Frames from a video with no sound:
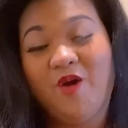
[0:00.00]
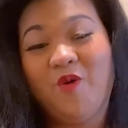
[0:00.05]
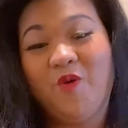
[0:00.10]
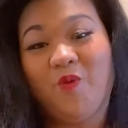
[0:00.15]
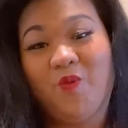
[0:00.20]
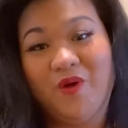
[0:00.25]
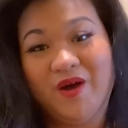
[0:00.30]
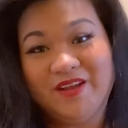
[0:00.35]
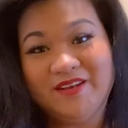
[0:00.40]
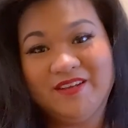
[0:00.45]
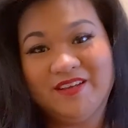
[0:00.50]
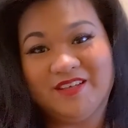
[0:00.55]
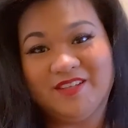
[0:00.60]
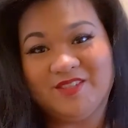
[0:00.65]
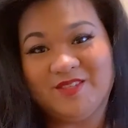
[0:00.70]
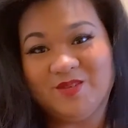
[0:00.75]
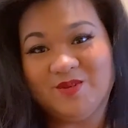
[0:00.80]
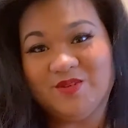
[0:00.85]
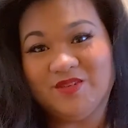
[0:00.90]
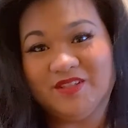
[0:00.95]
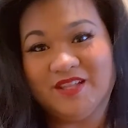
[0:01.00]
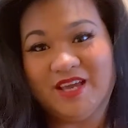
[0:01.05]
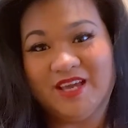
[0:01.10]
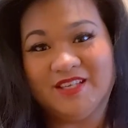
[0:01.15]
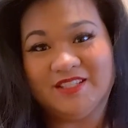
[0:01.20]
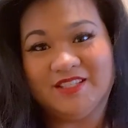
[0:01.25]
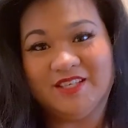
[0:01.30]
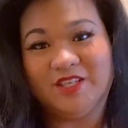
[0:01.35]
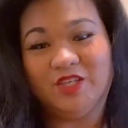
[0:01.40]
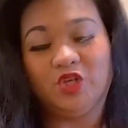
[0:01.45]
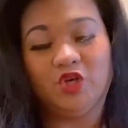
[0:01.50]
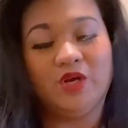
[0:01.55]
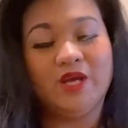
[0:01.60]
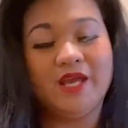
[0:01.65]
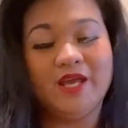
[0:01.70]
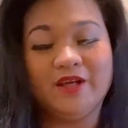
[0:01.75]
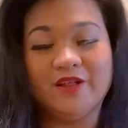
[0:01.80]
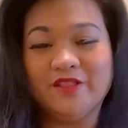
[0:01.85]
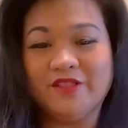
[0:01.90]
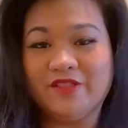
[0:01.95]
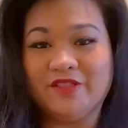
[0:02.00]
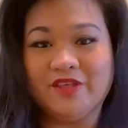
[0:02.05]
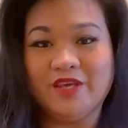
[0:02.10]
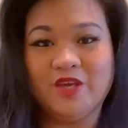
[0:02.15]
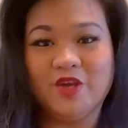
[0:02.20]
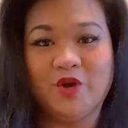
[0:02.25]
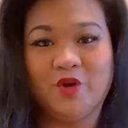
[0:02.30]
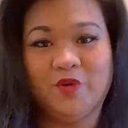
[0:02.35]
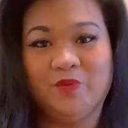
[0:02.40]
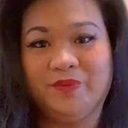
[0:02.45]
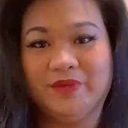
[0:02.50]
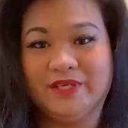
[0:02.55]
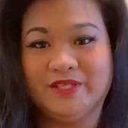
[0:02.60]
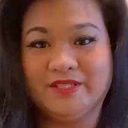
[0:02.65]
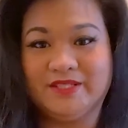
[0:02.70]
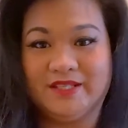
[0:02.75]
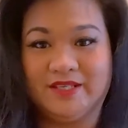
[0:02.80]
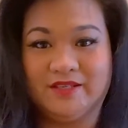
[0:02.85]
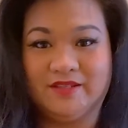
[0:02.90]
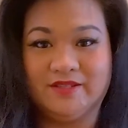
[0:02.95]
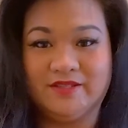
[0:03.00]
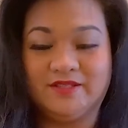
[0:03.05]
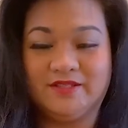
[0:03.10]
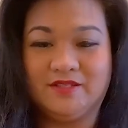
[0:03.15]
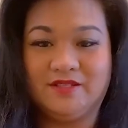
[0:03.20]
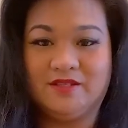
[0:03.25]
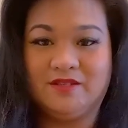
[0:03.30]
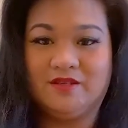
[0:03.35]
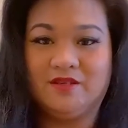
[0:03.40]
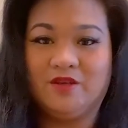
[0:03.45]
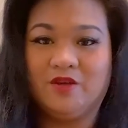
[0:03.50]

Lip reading: One is utilizing your healthy coping skills.